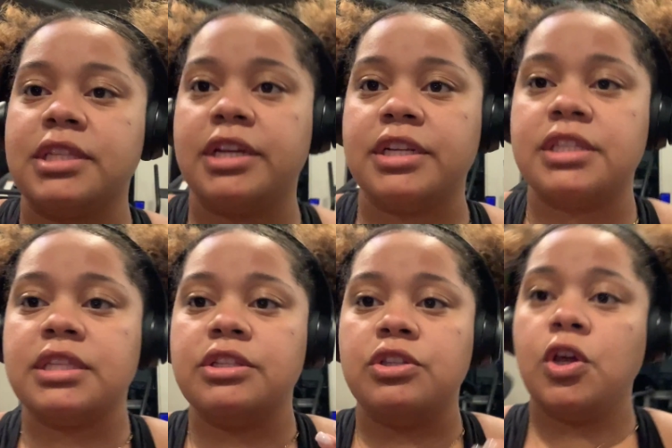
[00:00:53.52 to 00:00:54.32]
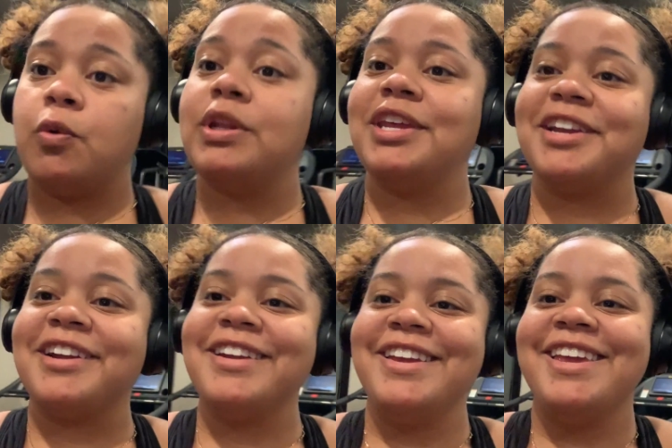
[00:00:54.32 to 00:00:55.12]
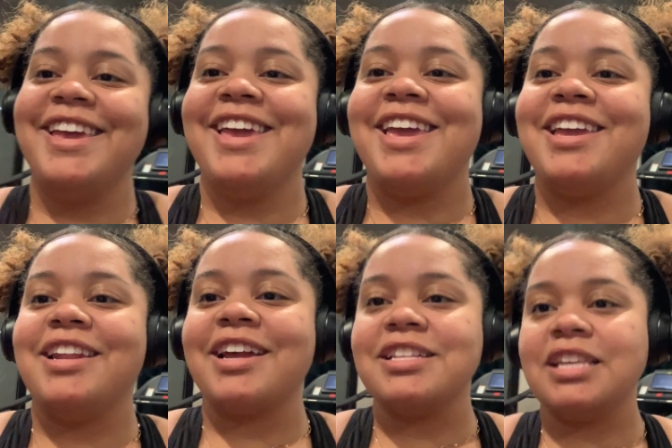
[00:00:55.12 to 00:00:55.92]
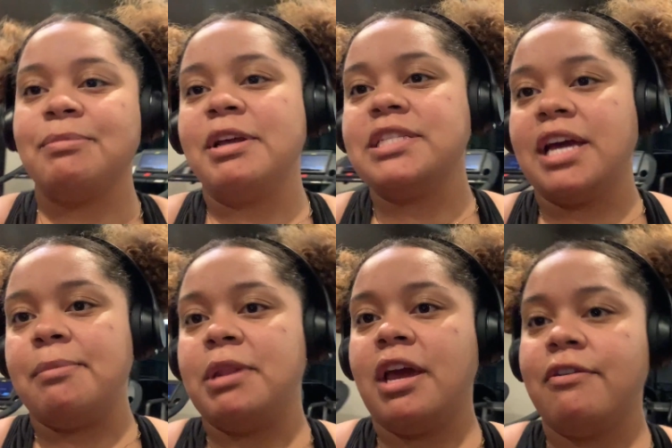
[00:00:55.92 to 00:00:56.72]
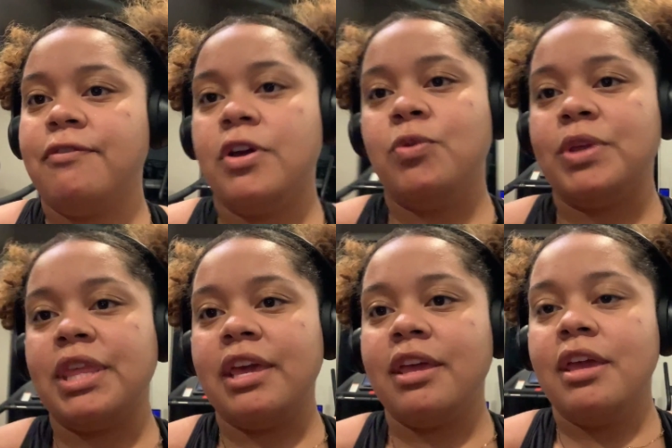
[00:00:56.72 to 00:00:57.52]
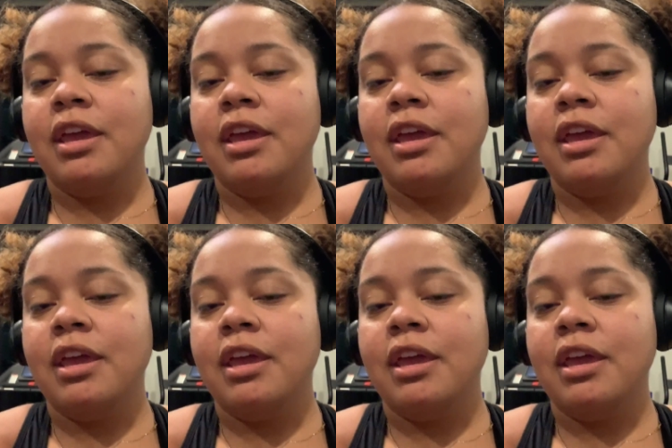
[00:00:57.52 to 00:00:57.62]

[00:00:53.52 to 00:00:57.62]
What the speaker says: there's no one here and I can take my time and have fun with it.